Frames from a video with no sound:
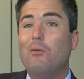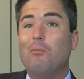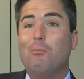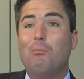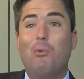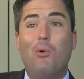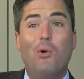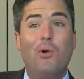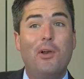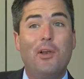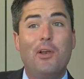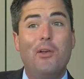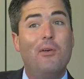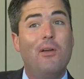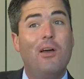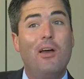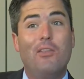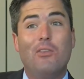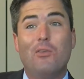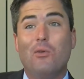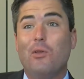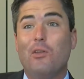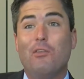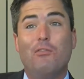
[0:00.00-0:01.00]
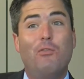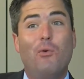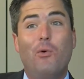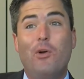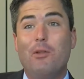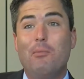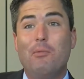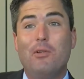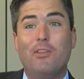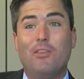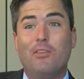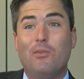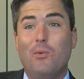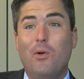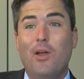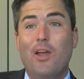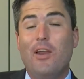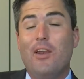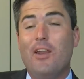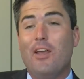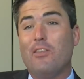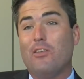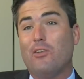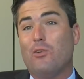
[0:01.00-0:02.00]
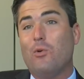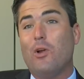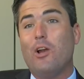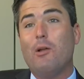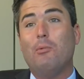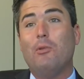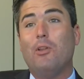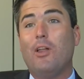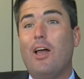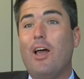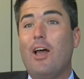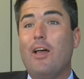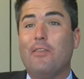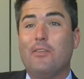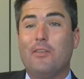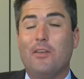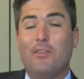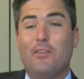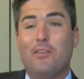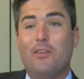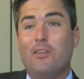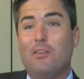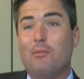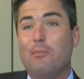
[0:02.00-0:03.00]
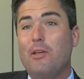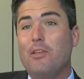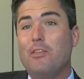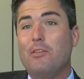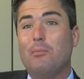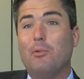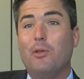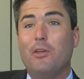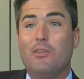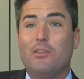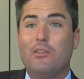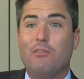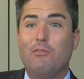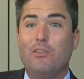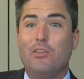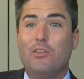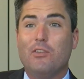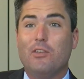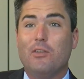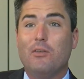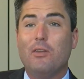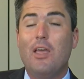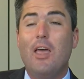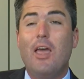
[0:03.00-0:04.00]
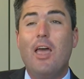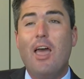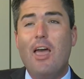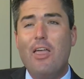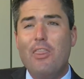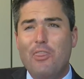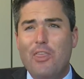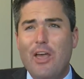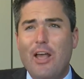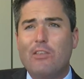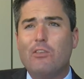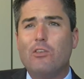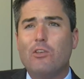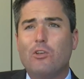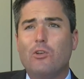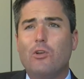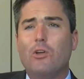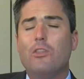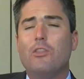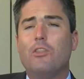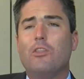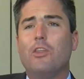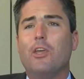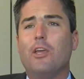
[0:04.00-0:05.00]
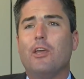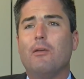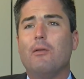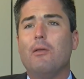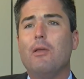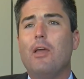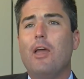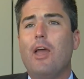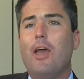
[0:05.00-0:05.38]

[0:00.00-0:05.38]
Port Huron's only 40 minutes away and has incredible assets, and it's an amazing place to visit, and that's a good thing.